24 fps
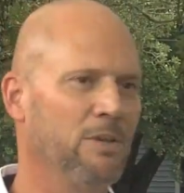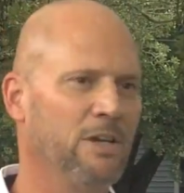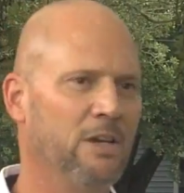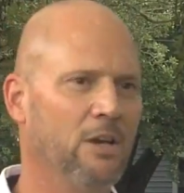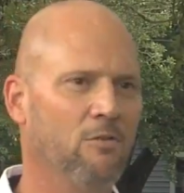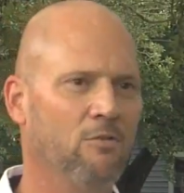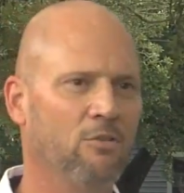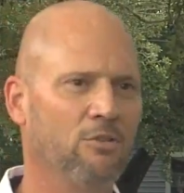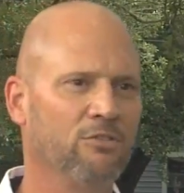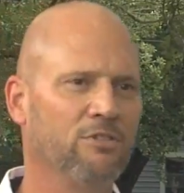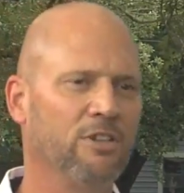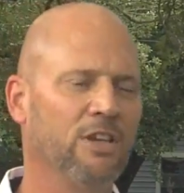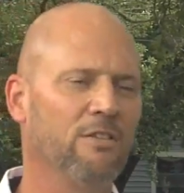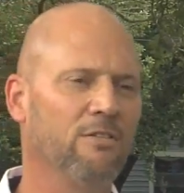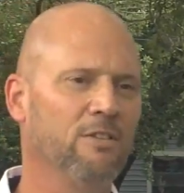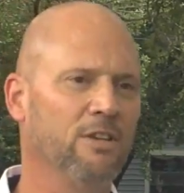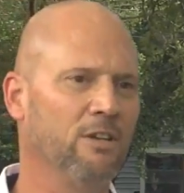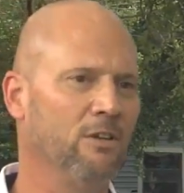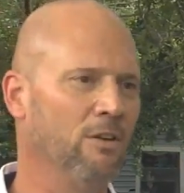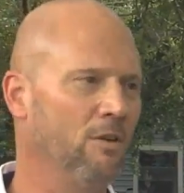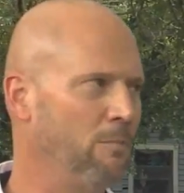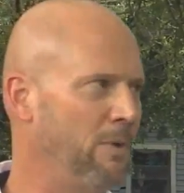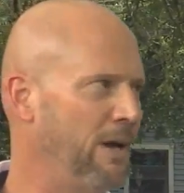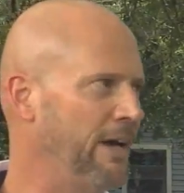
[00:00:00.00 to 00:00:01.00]
over
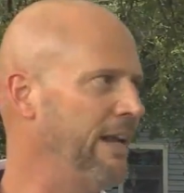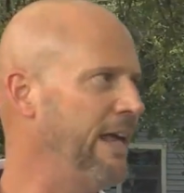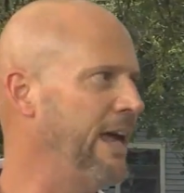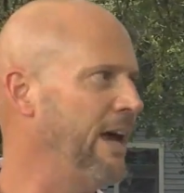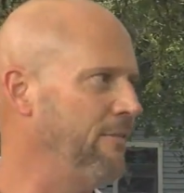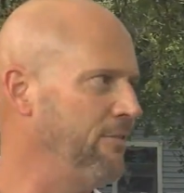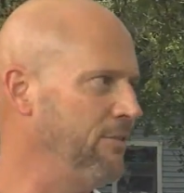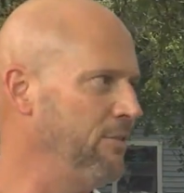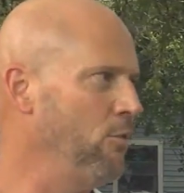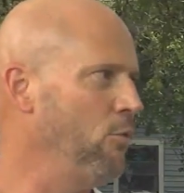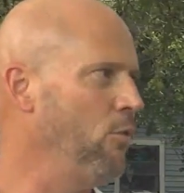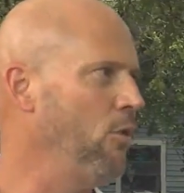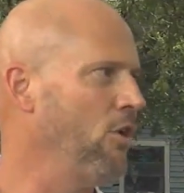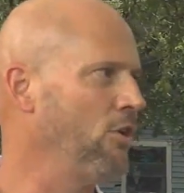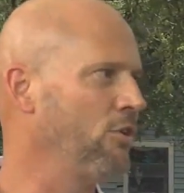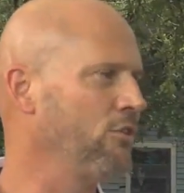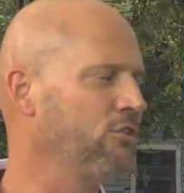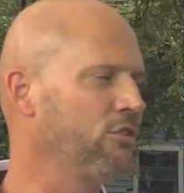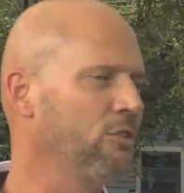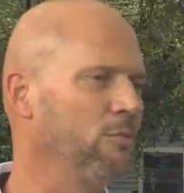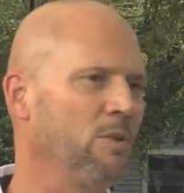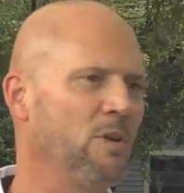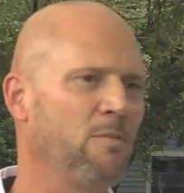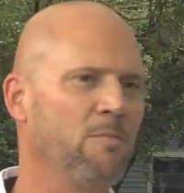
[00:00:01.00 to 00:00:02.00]
70. About half of the water
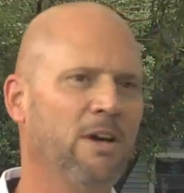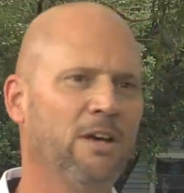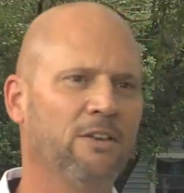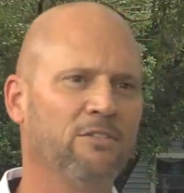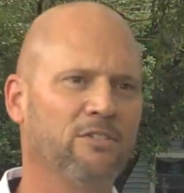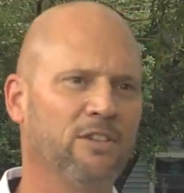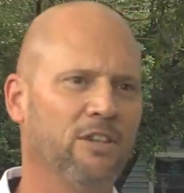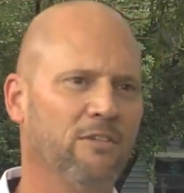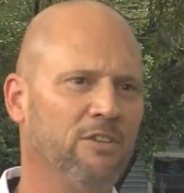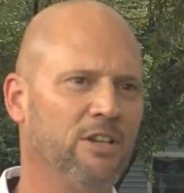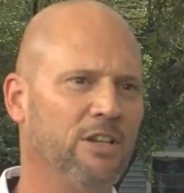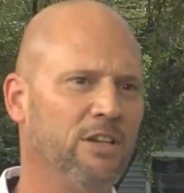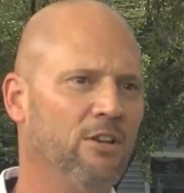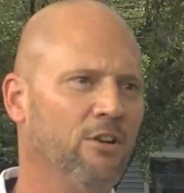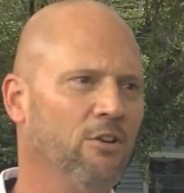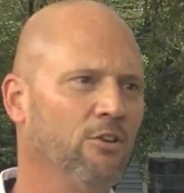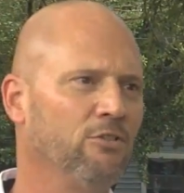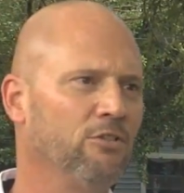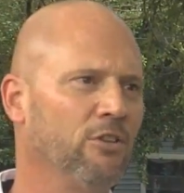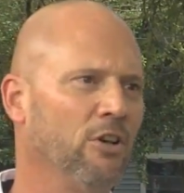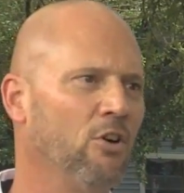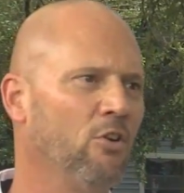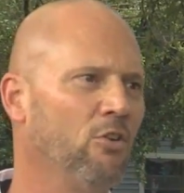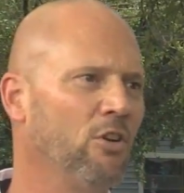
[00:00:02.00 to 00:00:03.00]
is going to be about 70
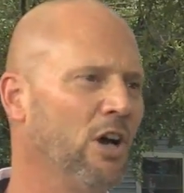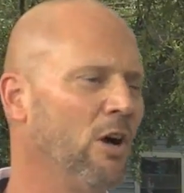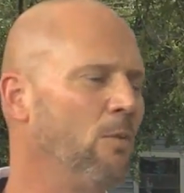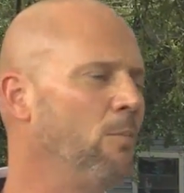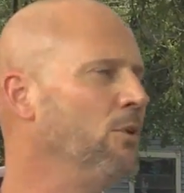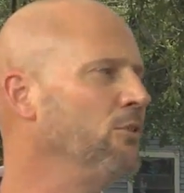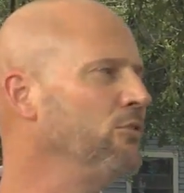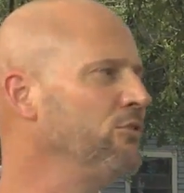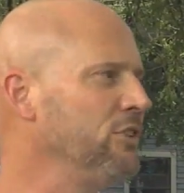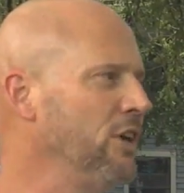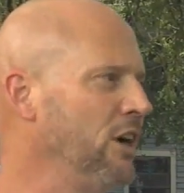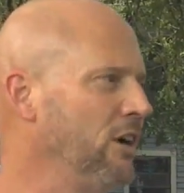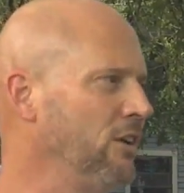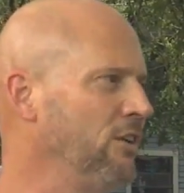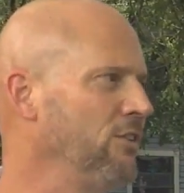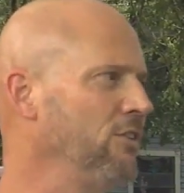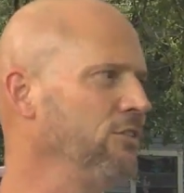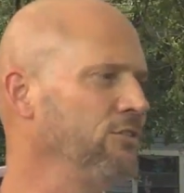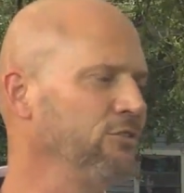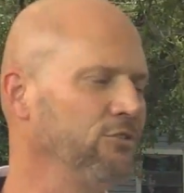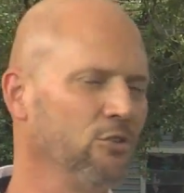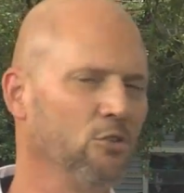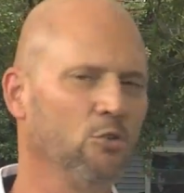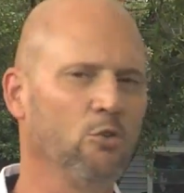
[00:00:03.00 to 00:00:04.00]
years old. Almost all of
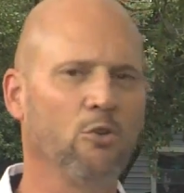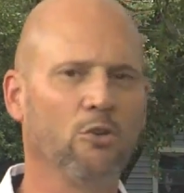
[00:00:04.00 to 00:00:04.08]
the sewer